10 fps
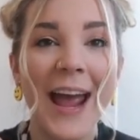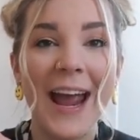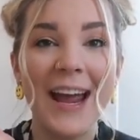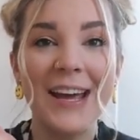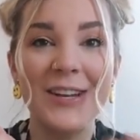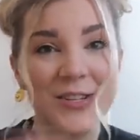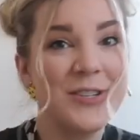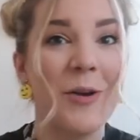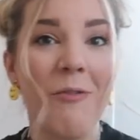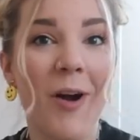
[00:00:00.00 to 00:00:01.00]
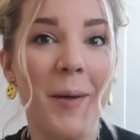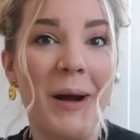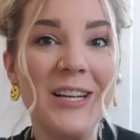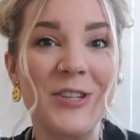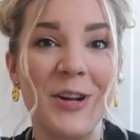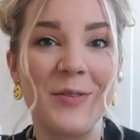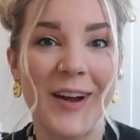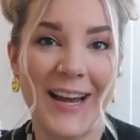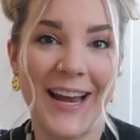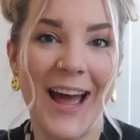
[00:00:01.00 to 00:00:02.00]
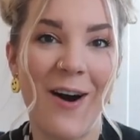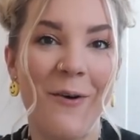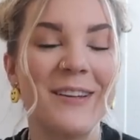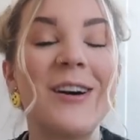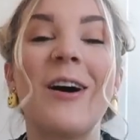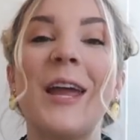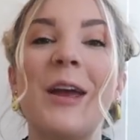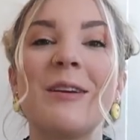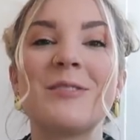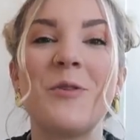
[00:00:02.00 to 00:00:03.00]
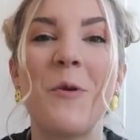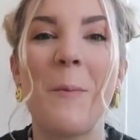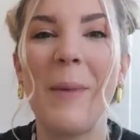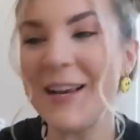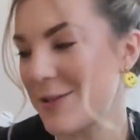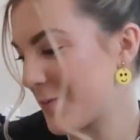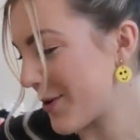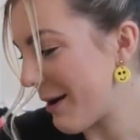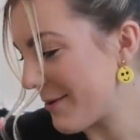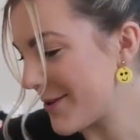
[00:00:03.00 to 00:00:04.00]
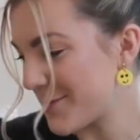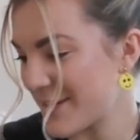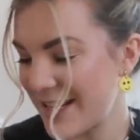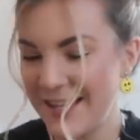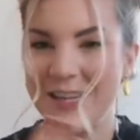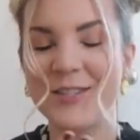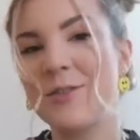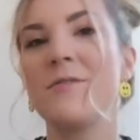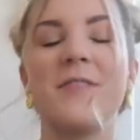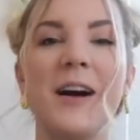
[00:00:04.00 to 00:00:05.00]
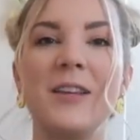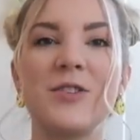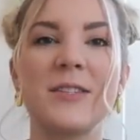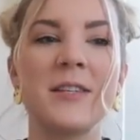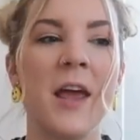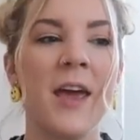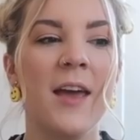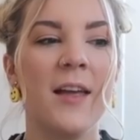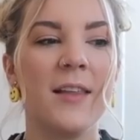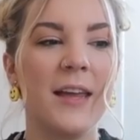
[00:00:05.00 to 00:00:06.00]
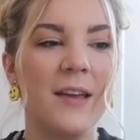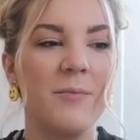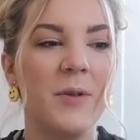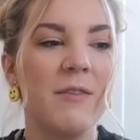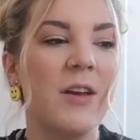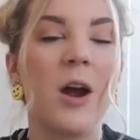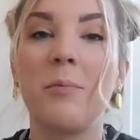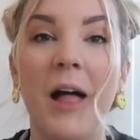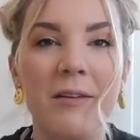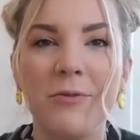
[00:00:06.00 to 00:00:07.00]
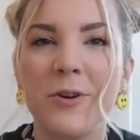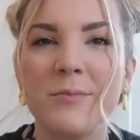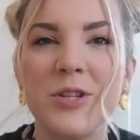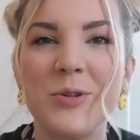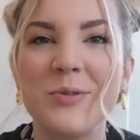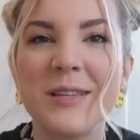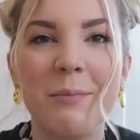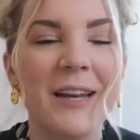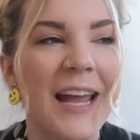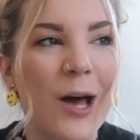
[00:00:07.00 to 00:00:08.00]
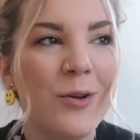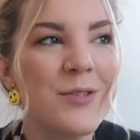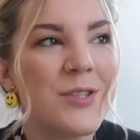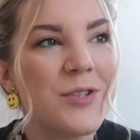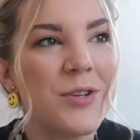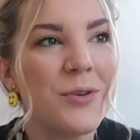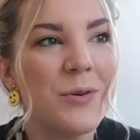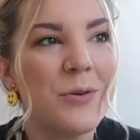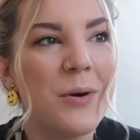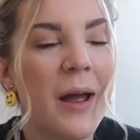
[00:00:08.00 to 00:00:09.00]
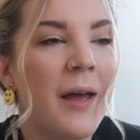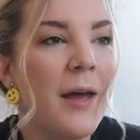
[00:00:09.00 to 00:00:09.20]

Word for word: and she's over on my channel right now talking to my subscribers, which I think is so fun, just like giving our platform to somebody else to